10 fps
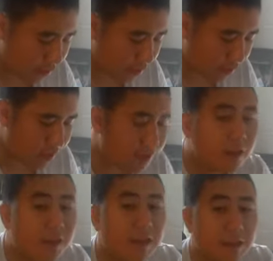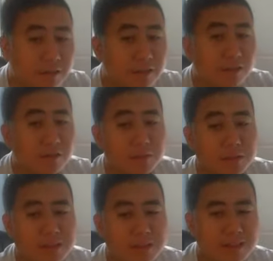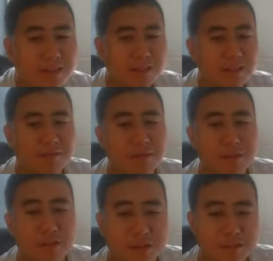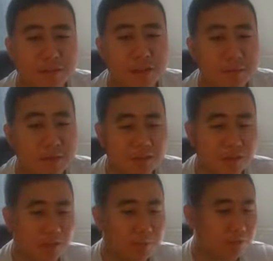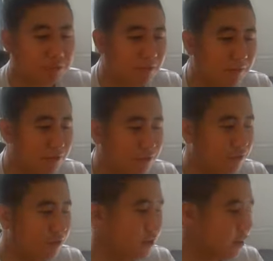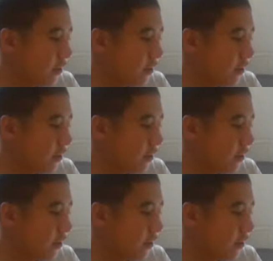9. Now this almost sounds like a 10 reviews in 10 minutes type toy review,